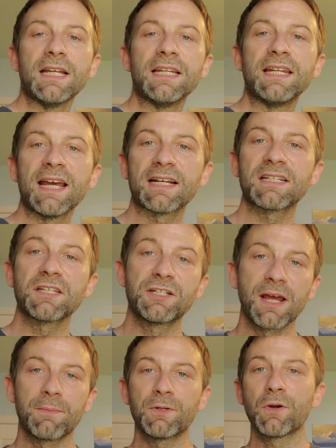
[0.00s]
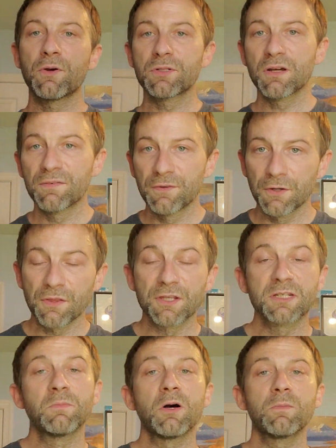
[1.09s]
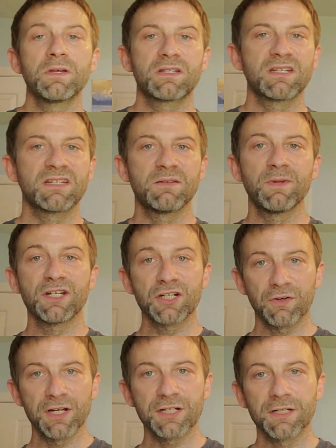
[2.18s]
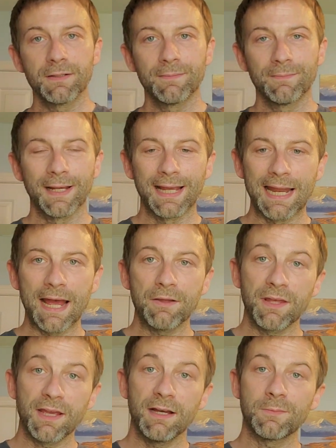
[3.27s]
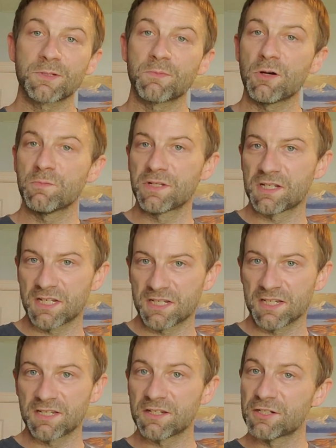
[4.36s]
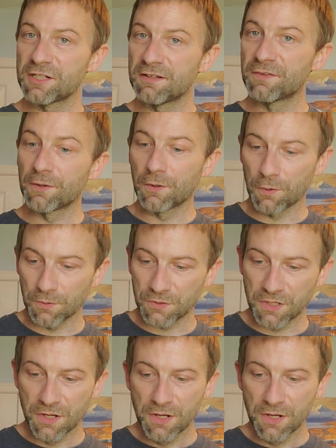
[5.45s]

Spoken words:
Next, the chapter goes over the Small Business Administration and how they help small businesses achieve their goals.